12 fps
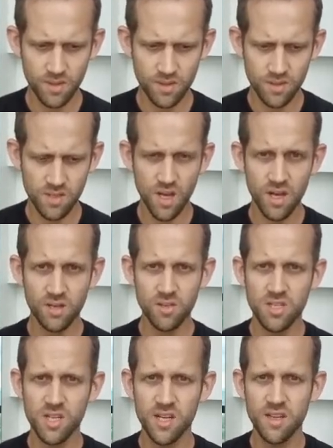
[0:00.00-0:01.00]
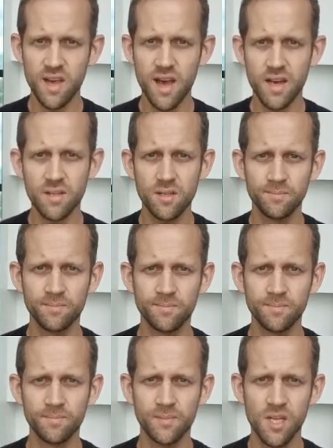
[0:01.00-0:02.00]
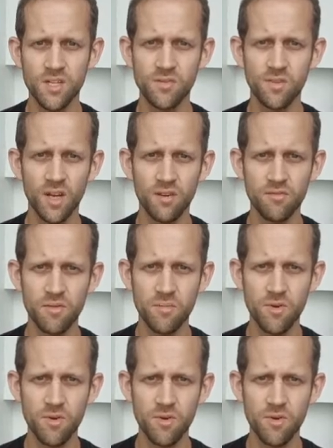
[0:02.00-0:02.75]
starting on the side of the hand, as you've learned from the